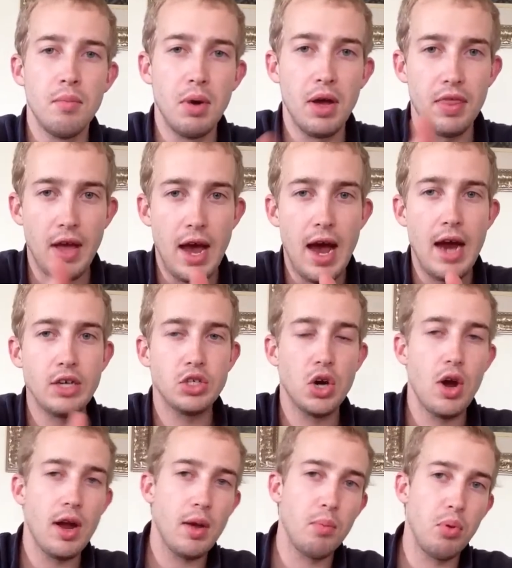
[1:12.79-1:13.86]
But the
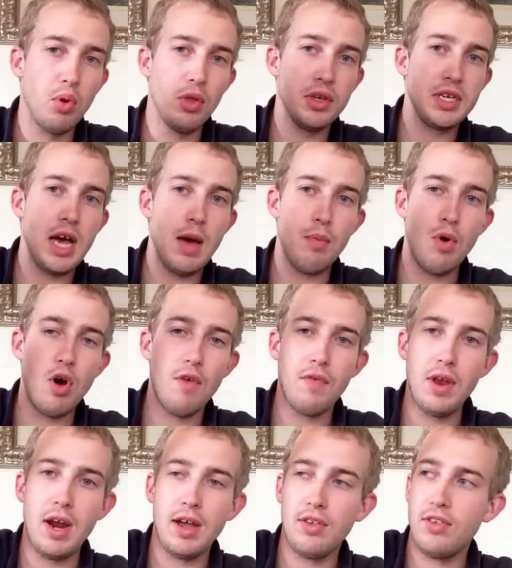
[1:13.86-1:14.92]
hydro, I can pull the top
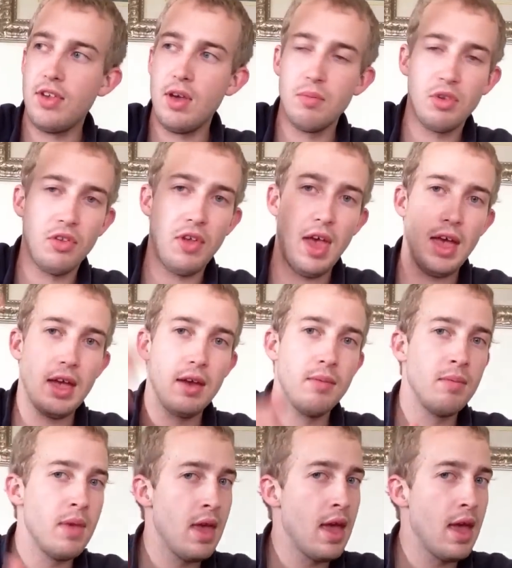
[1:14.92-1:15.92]
off and I can see them just hanging.